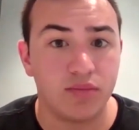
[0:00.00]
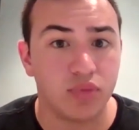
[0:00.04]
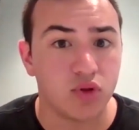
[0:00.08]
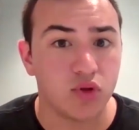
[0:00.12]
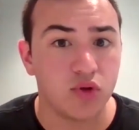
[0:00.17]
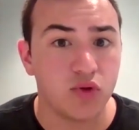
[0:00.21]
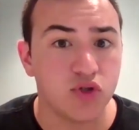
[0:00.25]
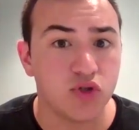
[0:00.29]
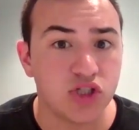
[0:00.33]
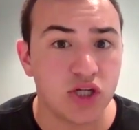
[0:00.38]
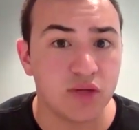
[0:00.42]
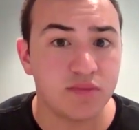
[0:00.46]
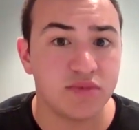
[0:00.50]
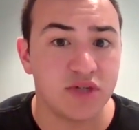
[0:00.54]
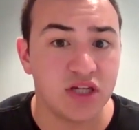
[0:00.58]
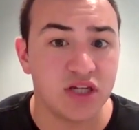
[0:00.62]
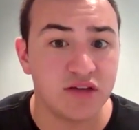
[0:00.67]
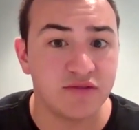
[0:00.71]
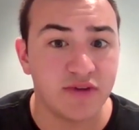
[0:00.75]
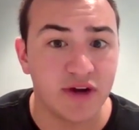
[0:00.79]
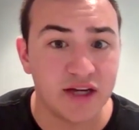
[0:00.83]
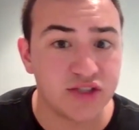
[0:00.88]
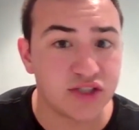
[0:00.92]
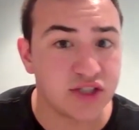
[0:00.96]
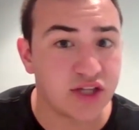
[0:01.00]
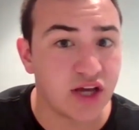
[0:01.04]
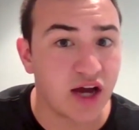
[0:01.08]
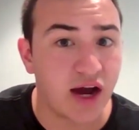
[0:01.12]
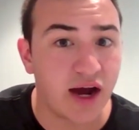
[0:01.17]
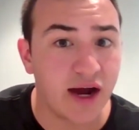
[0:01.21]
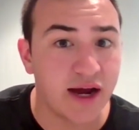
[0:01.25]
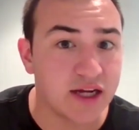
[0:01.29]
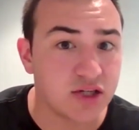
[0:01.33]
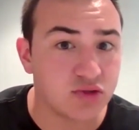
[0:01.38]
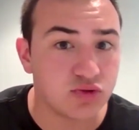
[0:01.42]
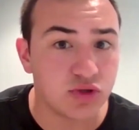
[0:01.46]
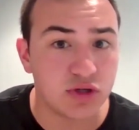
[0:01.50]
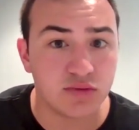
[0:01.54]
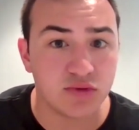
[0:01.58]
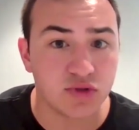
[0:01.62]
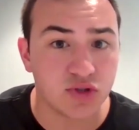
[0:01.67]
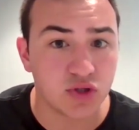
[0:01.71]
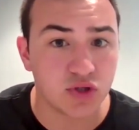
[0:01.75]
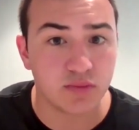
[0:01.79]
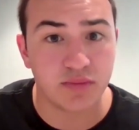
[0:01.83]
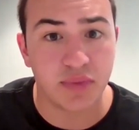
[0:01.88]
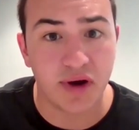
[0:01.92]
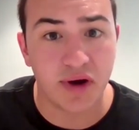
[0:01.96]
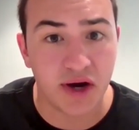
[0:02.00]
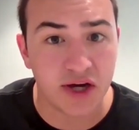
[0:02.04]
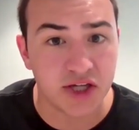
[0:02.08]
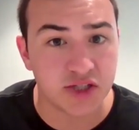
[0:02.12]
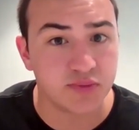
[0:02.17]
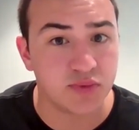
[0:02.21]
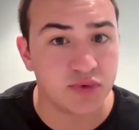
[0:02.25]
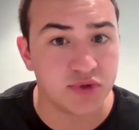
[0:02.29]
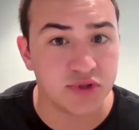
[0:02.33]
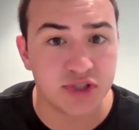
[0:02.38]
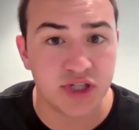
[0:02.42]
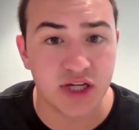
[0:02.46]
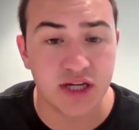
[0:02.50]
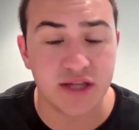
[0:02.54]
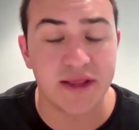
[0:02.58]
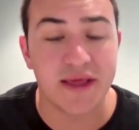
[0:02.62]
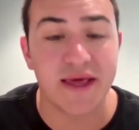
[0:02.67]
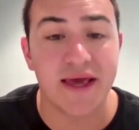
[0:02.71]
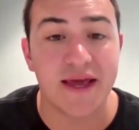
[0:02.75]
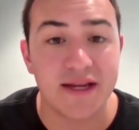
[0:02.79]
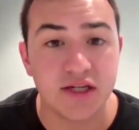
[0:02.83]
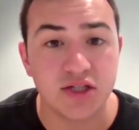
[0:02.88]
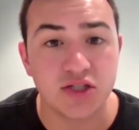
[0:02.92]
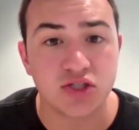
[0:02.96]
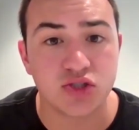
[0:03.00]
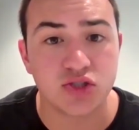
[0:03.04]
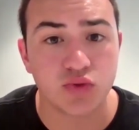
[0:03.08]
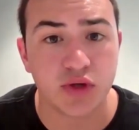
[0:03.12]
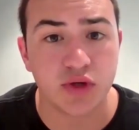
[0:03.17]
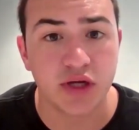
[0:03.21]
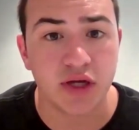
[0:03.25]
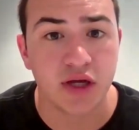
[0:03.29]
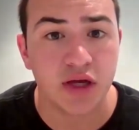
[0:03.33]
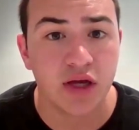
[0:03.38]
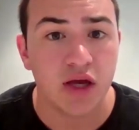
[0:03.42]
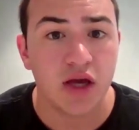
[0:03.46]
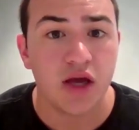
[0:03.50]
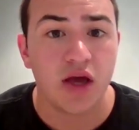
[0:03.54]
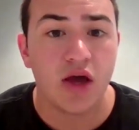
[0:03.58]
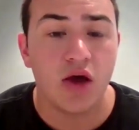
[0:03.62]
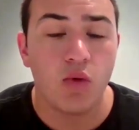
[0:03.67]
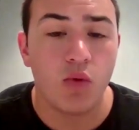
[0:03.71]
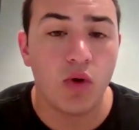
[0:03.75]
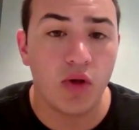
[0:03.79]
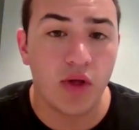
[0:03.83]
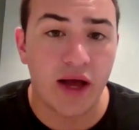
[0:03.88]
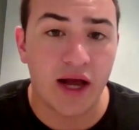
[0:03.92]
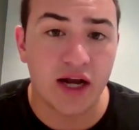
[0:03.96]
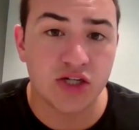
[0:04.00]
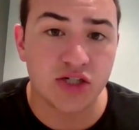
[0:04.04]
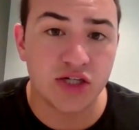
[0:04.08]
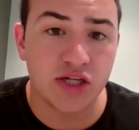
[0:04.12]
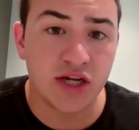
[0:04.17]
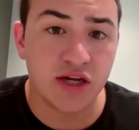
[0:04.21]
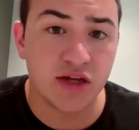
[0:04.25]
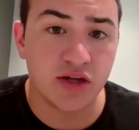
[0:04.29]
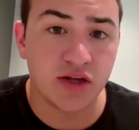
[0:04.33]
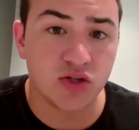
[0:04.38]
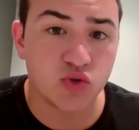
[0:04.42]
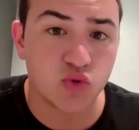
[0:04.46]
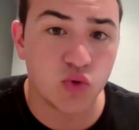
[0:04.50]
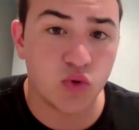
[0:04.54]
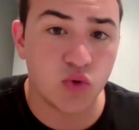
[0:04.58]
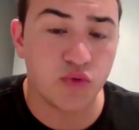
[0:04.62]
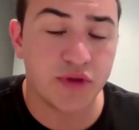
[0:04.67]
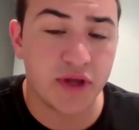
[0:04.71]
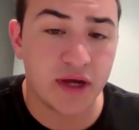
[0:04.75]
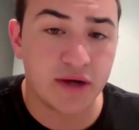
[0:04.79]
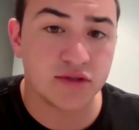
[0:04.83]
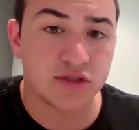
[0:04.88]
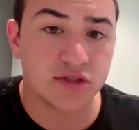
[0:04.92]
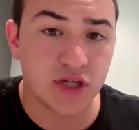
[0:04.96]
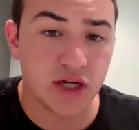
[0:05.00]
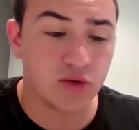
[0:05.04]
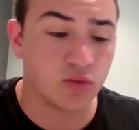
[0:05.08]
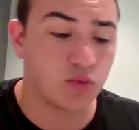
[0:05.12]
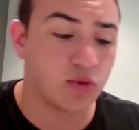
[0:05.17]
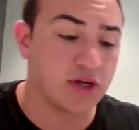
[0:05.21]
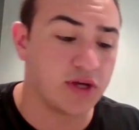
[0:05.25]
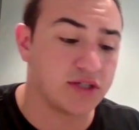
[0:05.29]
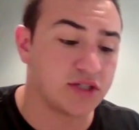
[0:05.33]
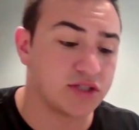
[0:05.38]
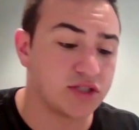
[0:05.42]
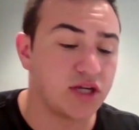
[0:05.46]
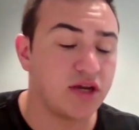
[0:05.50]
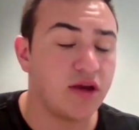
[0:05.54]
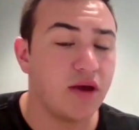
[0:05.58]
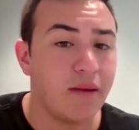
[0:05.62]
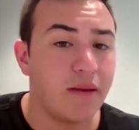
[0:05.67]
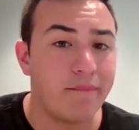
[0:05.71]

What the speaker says: Blue chip DeFi is the highest rate of return possible, say, in the industry, while actually getting controlled downside risk.